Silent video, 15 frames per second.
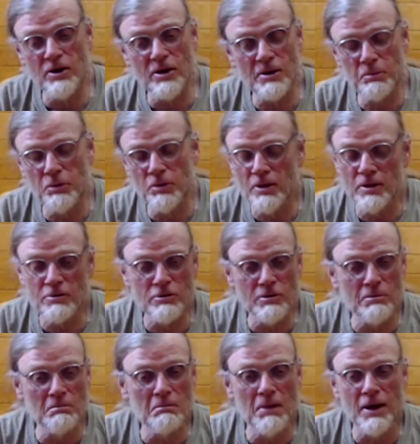going to put a
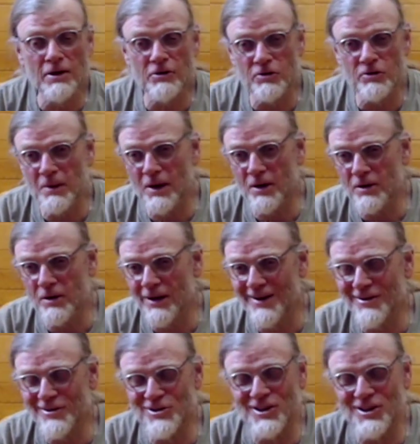tremendous amount of
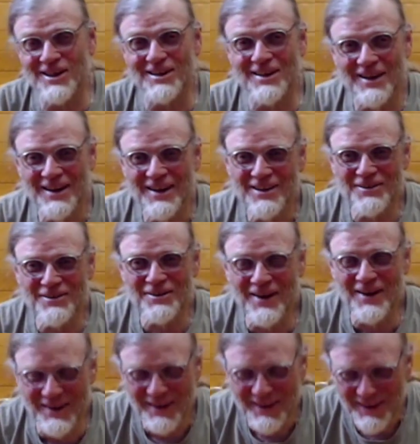energy
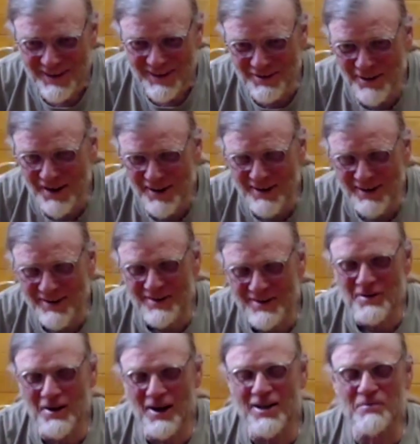
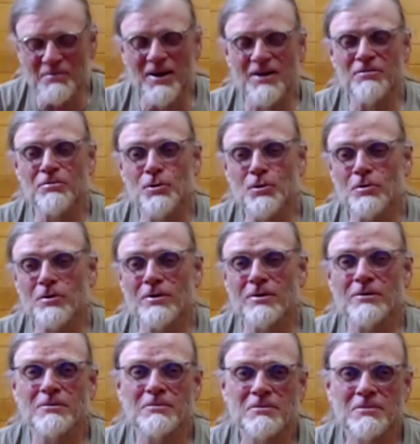trying to make fruit.
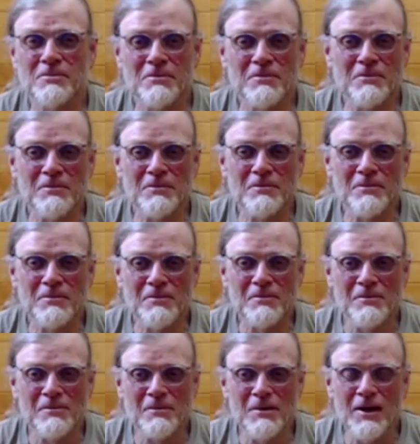
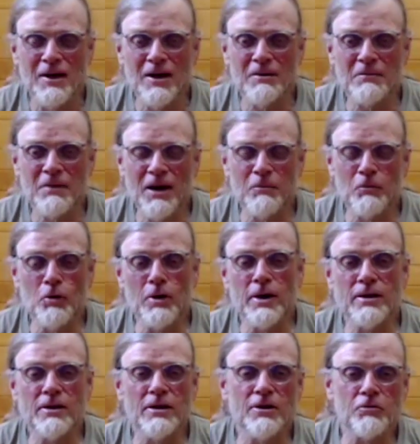I'm
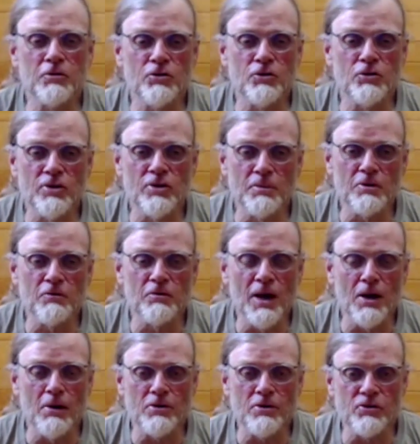worried that if you just nip the
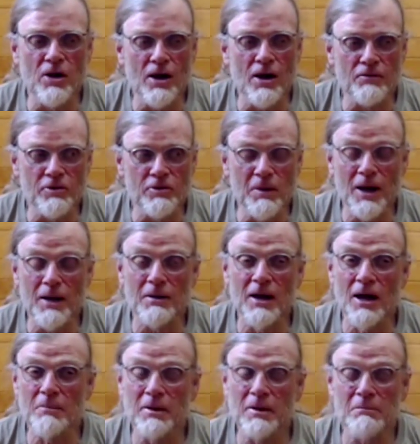flowers off, there
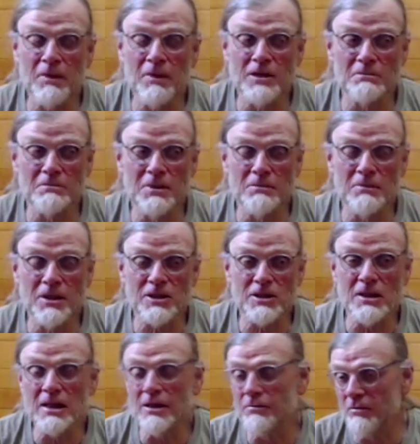might be much
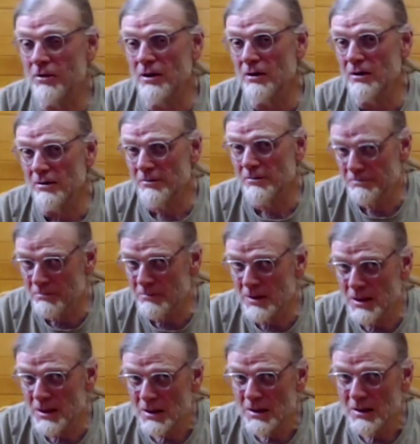leaf there.
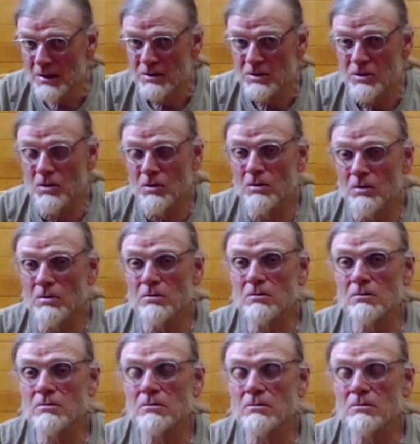So